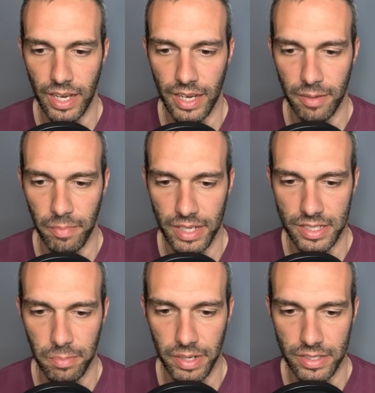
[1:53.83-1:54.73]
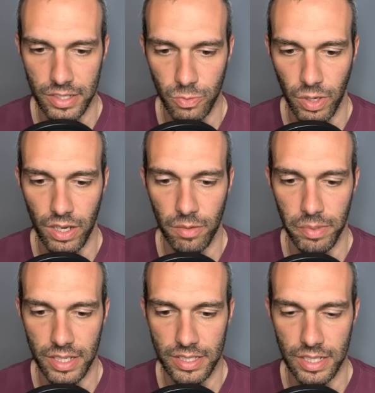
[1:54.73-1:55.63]
makes an appearance as well
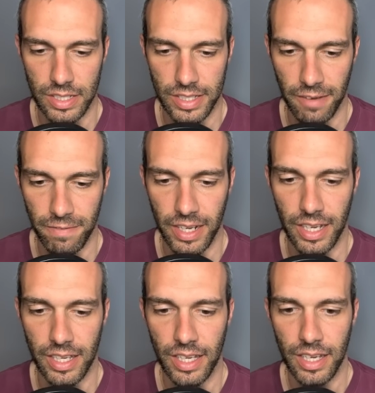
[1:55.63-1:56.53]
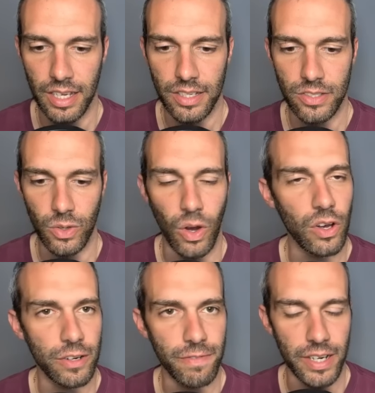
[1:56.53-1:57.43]
because it is half fighting. So all your
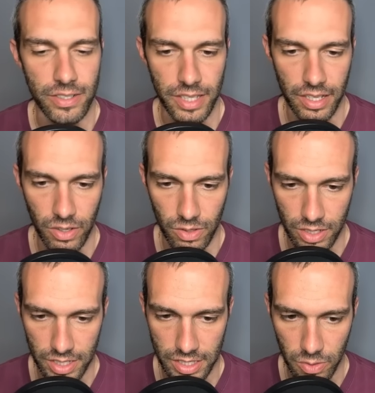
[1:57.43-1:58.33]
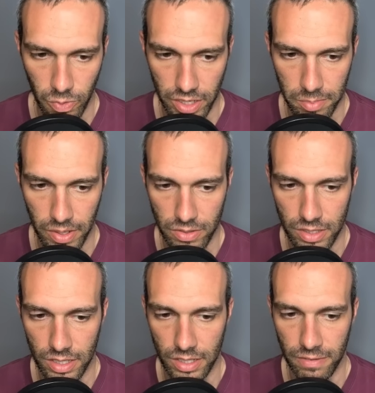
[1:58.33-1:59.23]
fighters that no longer need to worry about
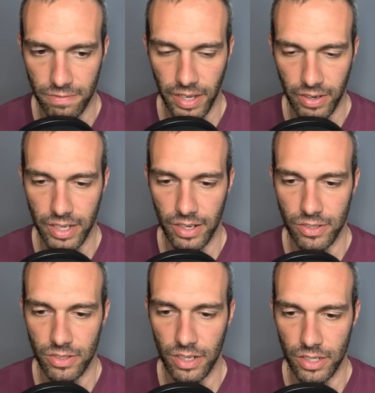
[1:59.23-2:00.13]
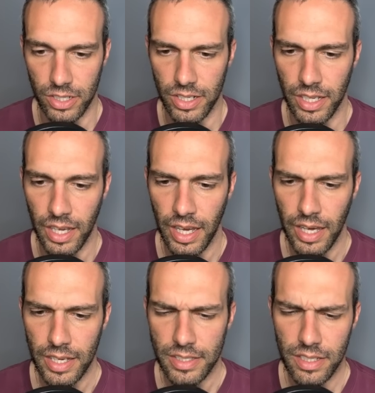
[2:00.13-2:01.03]
the Fairy are good.
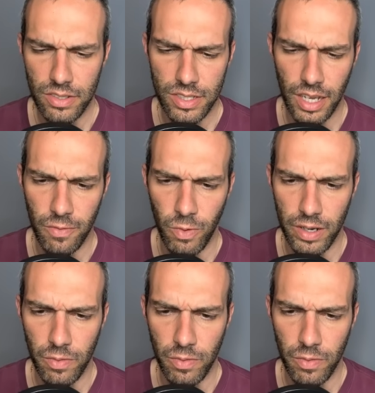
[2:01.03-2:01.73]
Steel's kind of one